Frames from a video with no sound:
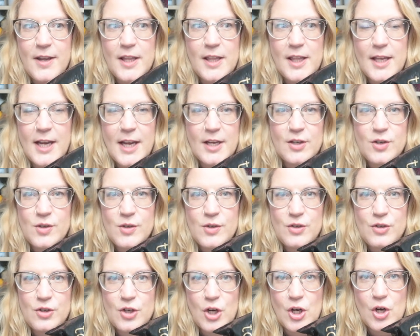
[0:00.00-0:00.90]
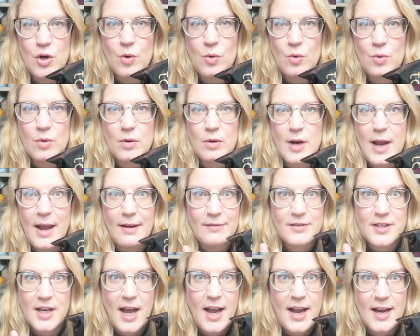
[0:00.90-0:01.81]
I think I just don't
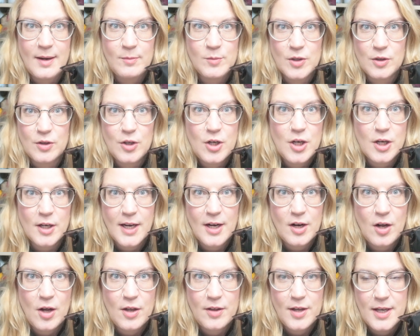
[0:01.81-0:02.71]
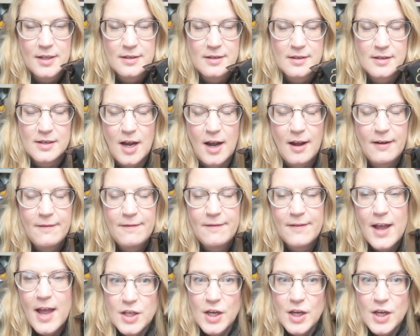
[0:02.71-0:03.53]
have time to look at all that stuff.